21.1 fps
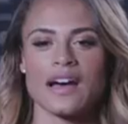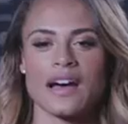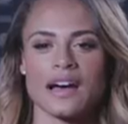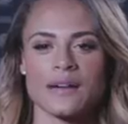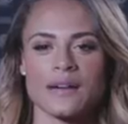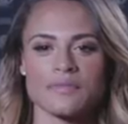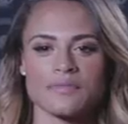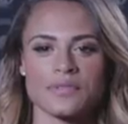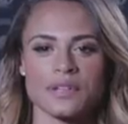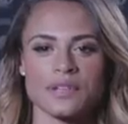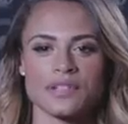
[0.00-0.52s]

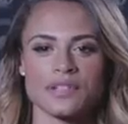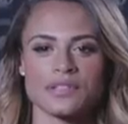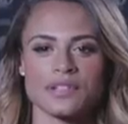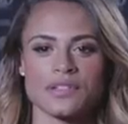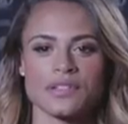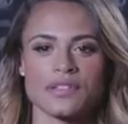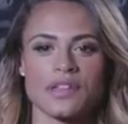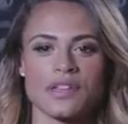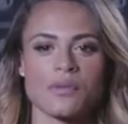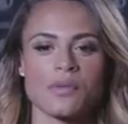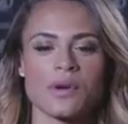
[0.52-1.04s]
I'm pretty sure
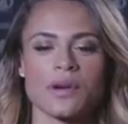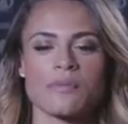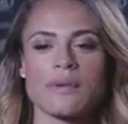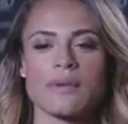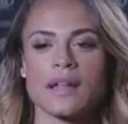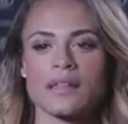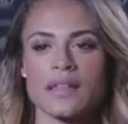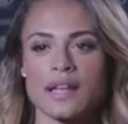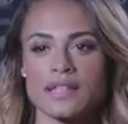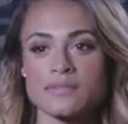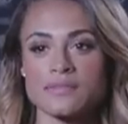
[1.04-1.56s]
the award
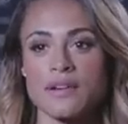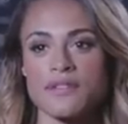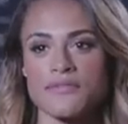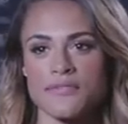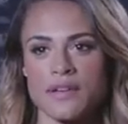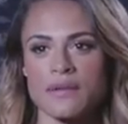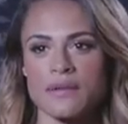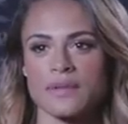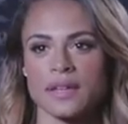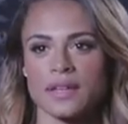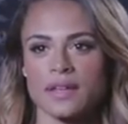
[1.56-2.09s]
meant a lot to my
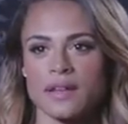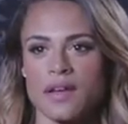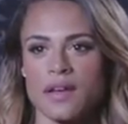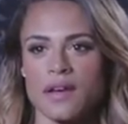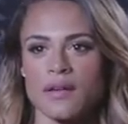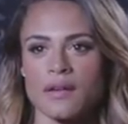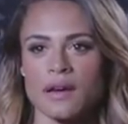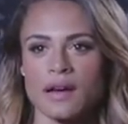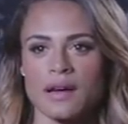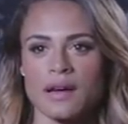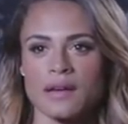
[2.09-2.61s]
family, you
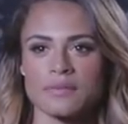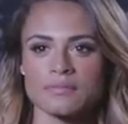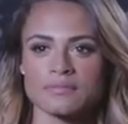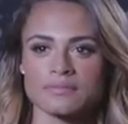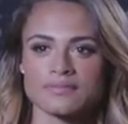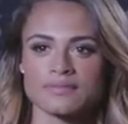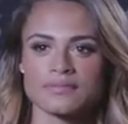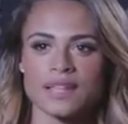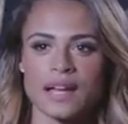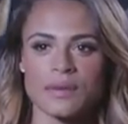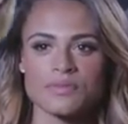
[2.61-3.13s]
know.
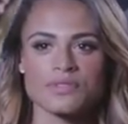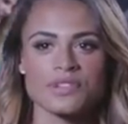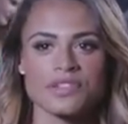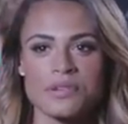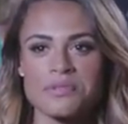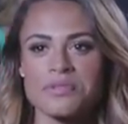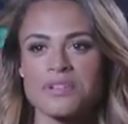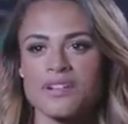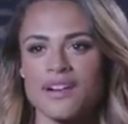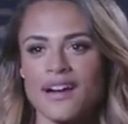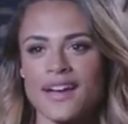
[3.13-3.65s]
I'm sure they
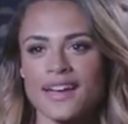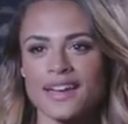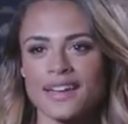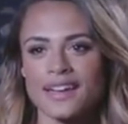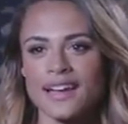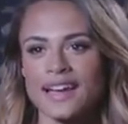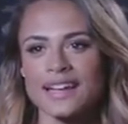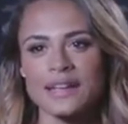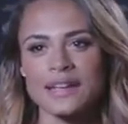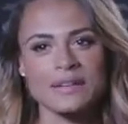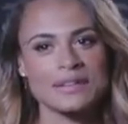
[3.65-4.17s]
were crying.
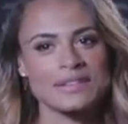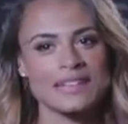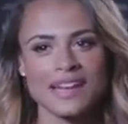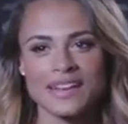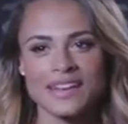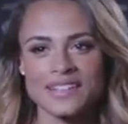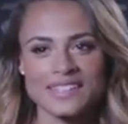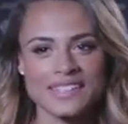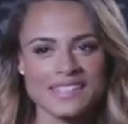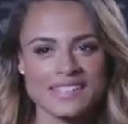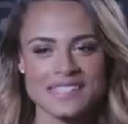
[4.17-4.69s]
I
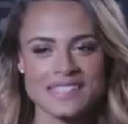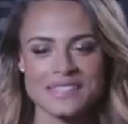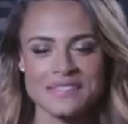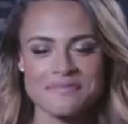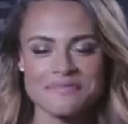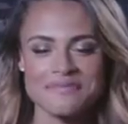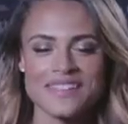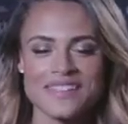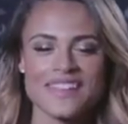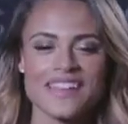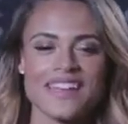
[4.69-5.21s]
couldn't see
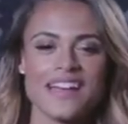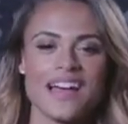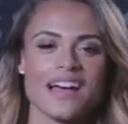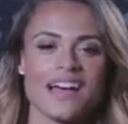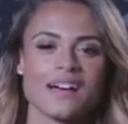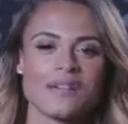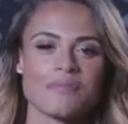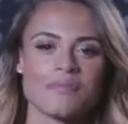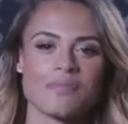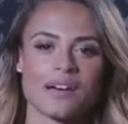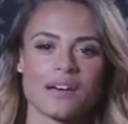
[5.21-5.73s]
them.
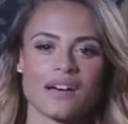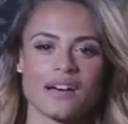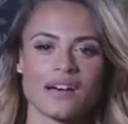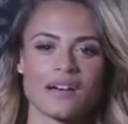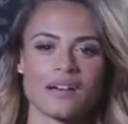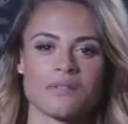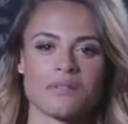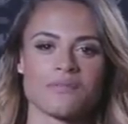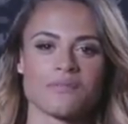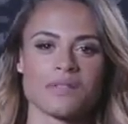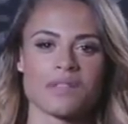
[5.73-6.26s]
But,
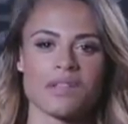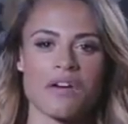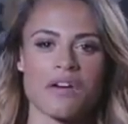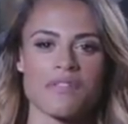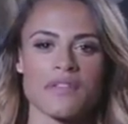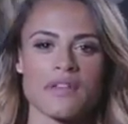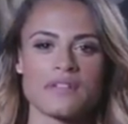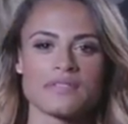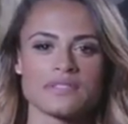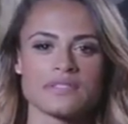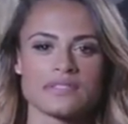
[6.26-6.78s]
you know,
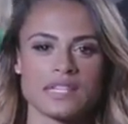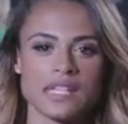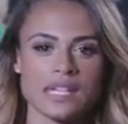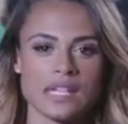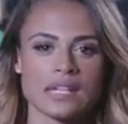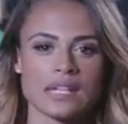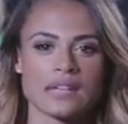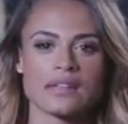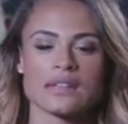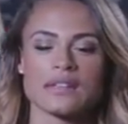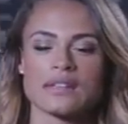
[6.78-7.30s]
they've
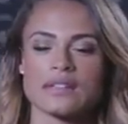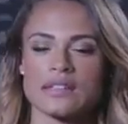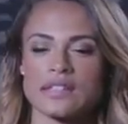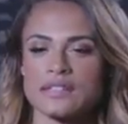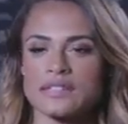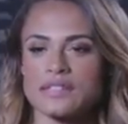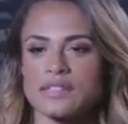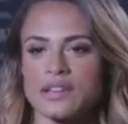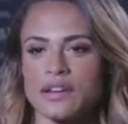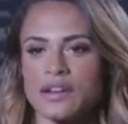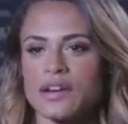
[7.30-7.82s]
seen
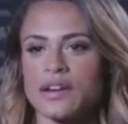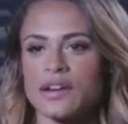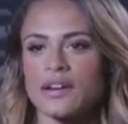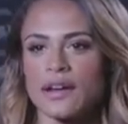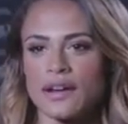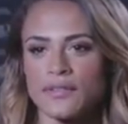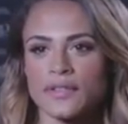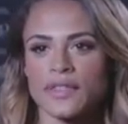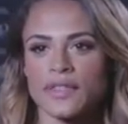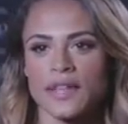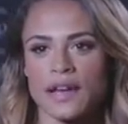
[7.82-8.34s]
this year
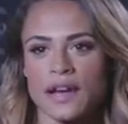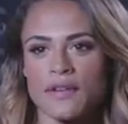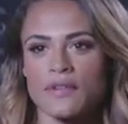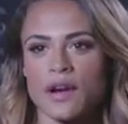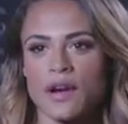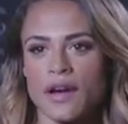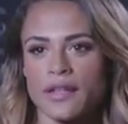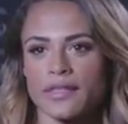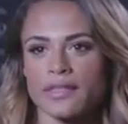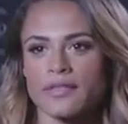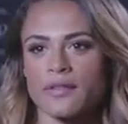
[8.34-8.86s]
everything I've
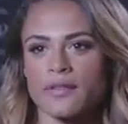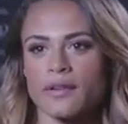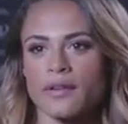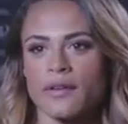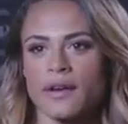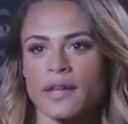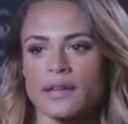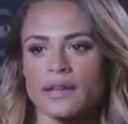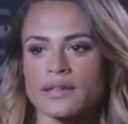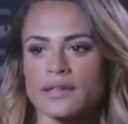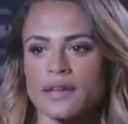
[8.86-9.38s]
gone through,
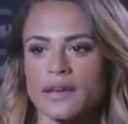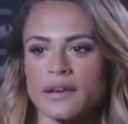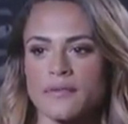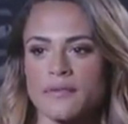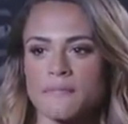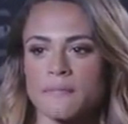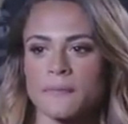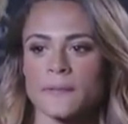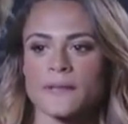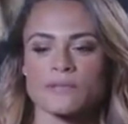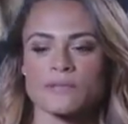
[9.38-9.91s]
and
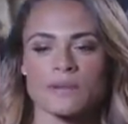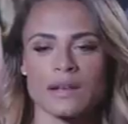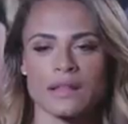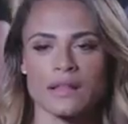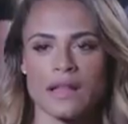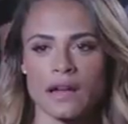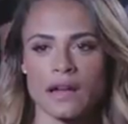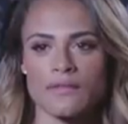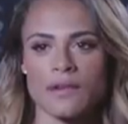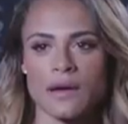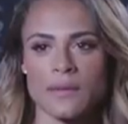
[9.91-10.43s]
there's been a
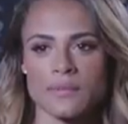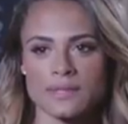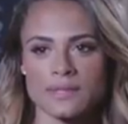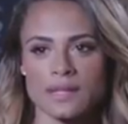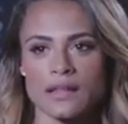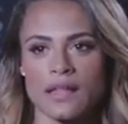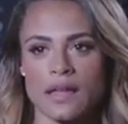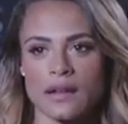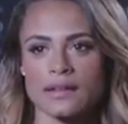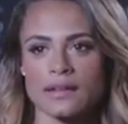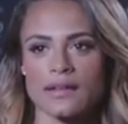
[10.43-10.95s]
lot of ups and
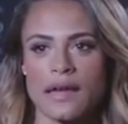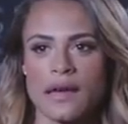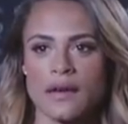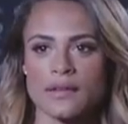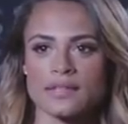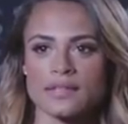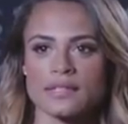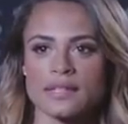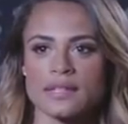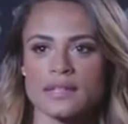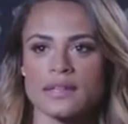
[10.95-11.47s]
a lot of
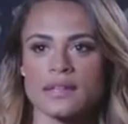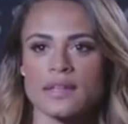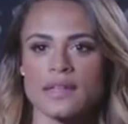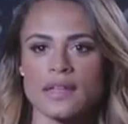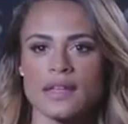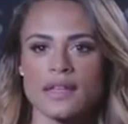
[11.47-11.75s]
downs, and